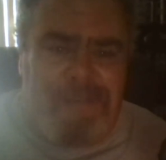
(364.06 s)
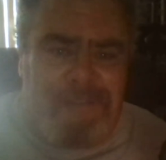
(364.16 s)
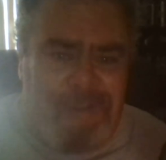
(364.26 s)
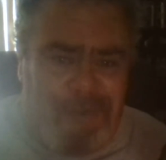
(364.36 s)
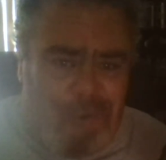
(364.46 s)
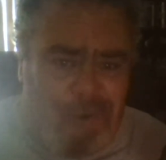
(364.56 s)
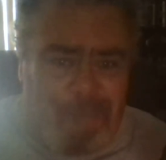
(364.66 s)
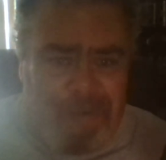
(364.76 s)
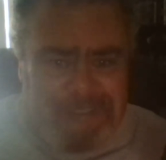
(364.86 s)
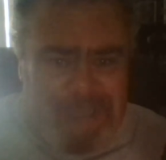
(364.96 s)
the new girl
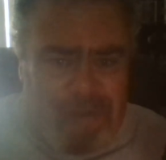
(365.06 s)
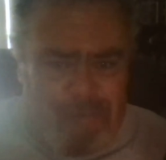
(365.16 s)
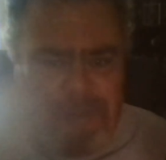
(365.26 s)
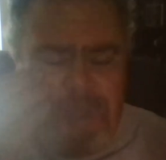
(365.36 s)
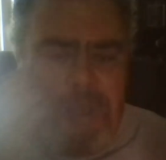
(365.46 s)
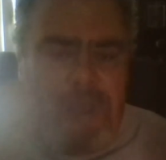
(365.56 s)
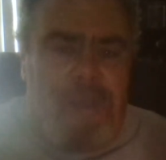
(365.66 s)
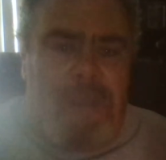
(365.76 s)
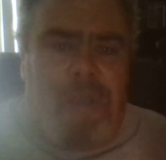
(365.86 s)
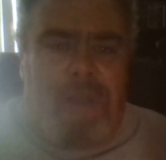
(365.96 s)
brings out a,
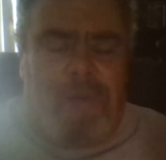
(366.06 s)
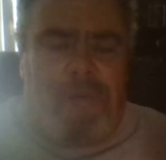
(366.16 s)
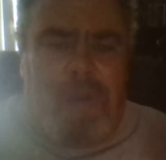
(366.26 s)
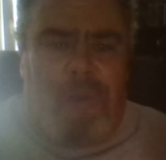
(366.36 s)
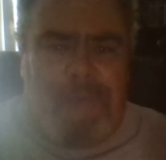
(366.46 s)
a, a